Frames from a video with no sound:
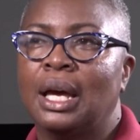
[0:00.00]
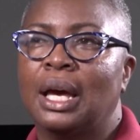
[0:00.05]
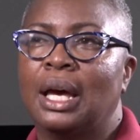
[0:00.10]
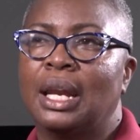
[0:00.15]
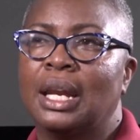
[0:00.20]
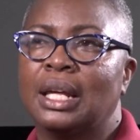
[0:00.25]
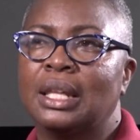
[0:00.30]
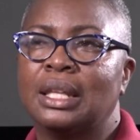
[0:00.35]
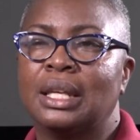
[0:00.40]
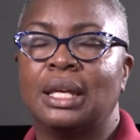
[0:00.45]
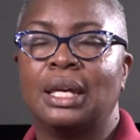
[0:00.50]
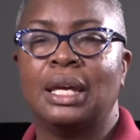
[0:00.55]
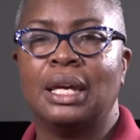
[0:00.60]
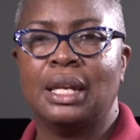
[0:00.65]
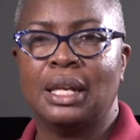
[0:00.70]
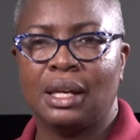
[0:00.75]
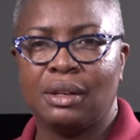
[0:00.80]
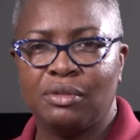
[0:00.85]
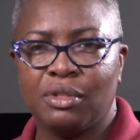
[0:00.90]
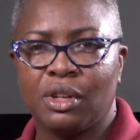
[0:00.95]
And I think
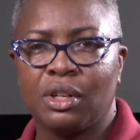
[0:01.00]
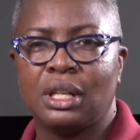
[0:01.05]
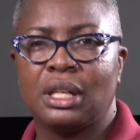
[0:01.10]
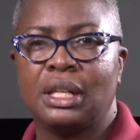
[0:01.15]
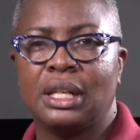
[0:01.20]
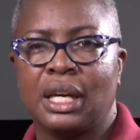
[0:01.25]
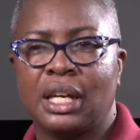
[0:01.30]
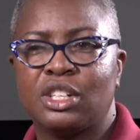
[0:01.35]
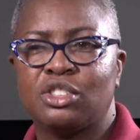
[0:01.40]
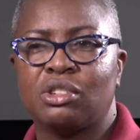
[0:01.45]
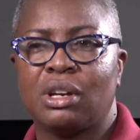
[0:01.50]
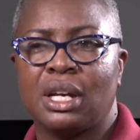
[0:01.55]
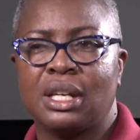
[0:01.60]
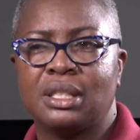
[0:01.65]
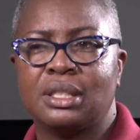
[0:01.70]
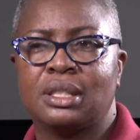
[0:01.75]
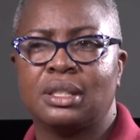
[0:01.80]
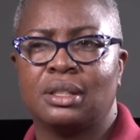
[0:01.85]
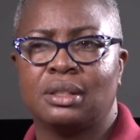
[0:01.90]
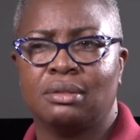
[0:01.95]
inadvertently I try
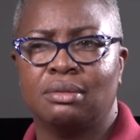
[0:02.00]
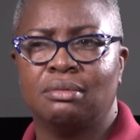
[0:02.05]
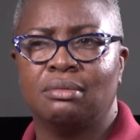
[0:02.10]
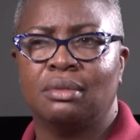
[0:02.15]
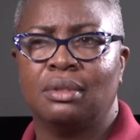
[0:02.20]
to